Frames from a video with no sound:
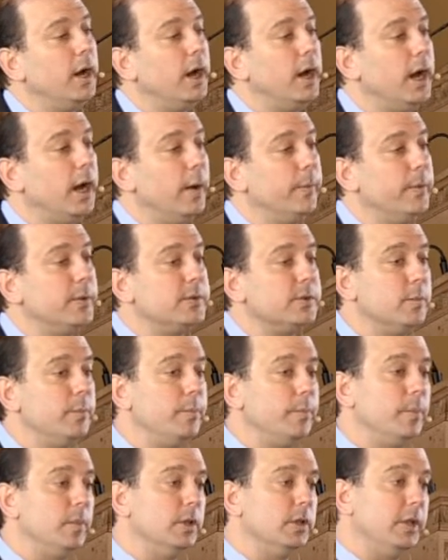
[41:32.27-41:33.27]
Um, there's a,
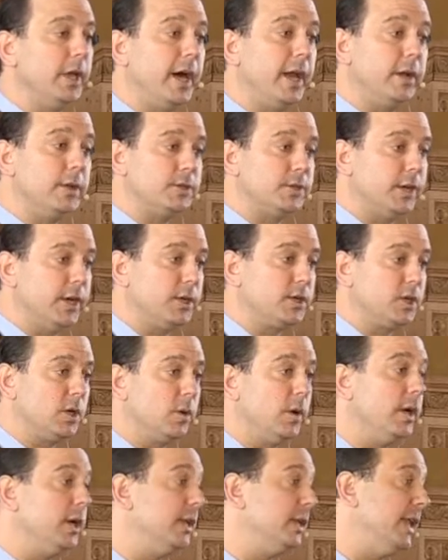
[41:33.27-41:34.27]
a lot of
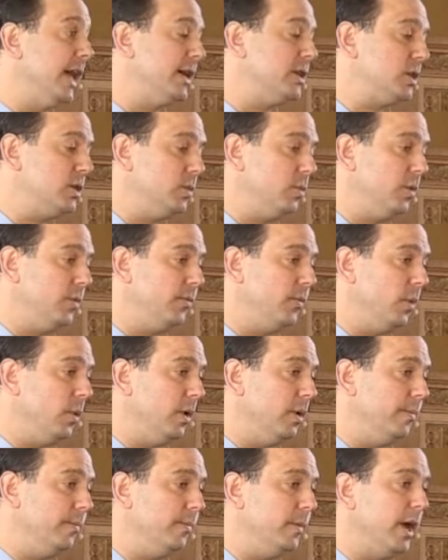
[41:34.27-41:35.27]
discussion around election
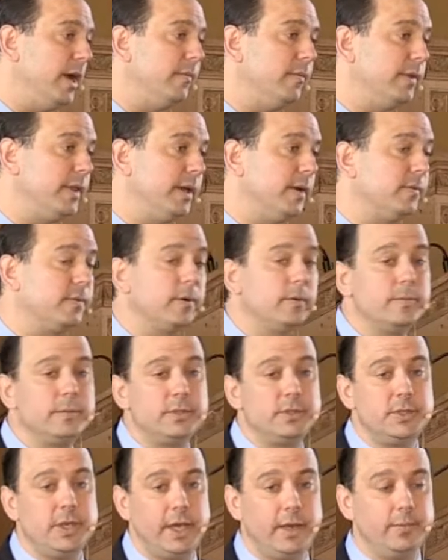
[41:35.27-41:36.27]
reform, everything from
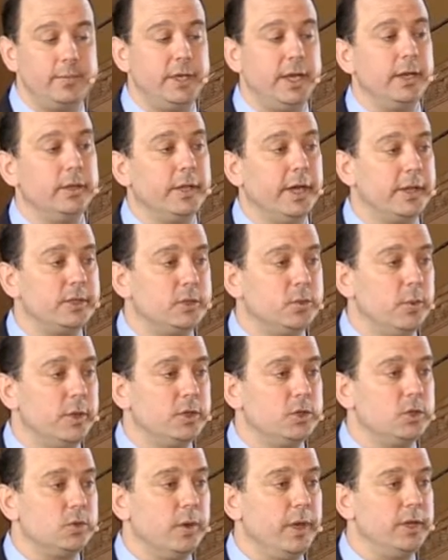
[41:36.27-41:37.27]
same-day election
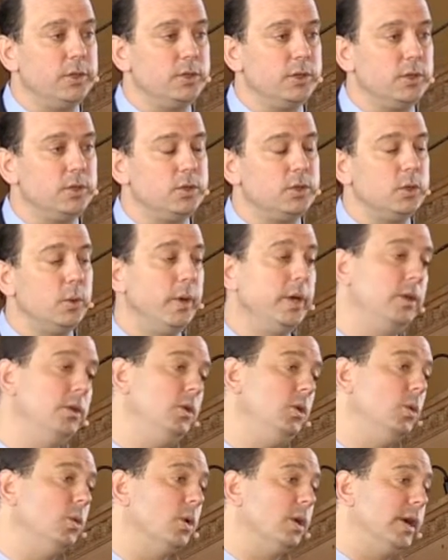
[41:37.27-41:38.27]
registration to a
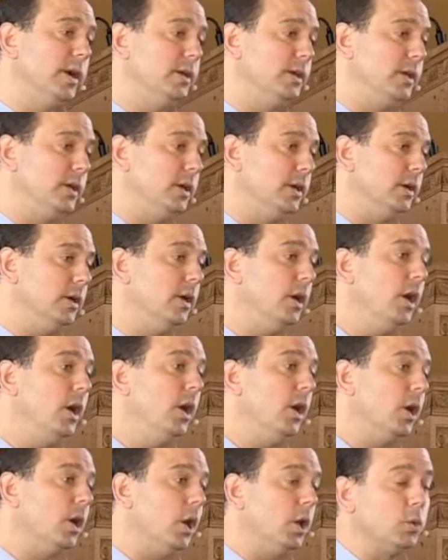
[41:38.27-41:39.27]
newer idea
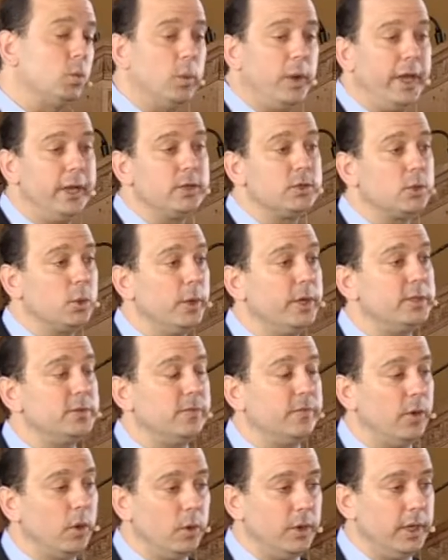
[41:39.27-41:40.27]
called ranked choice
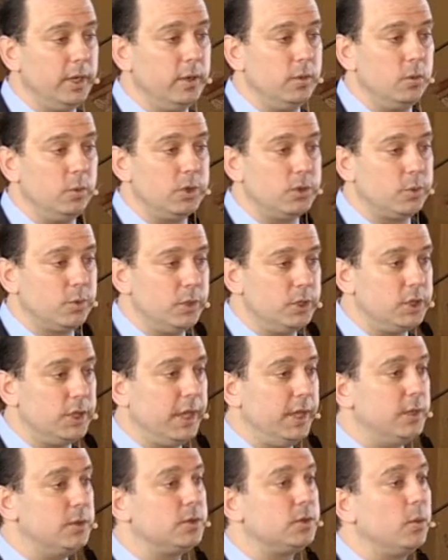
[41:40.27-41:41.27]
voting, which would
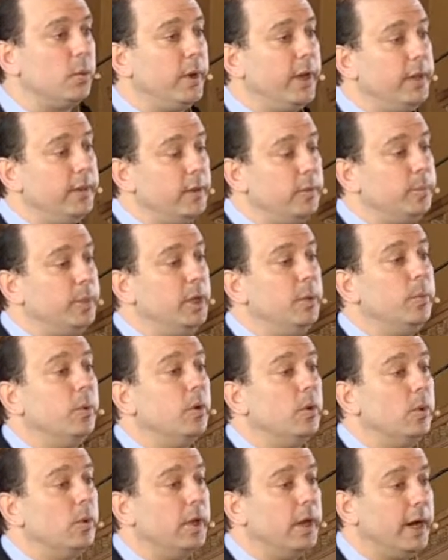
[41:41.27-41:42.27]
change the way that
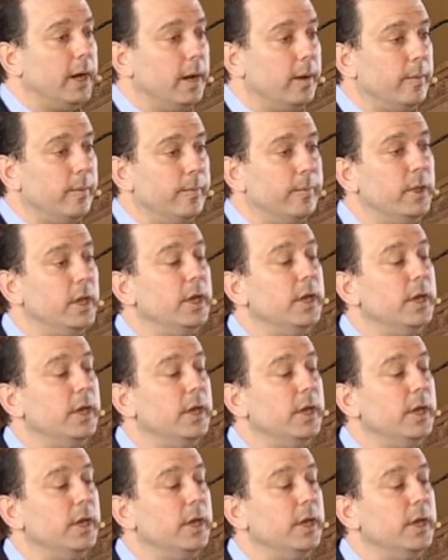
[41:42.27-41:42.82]
people um,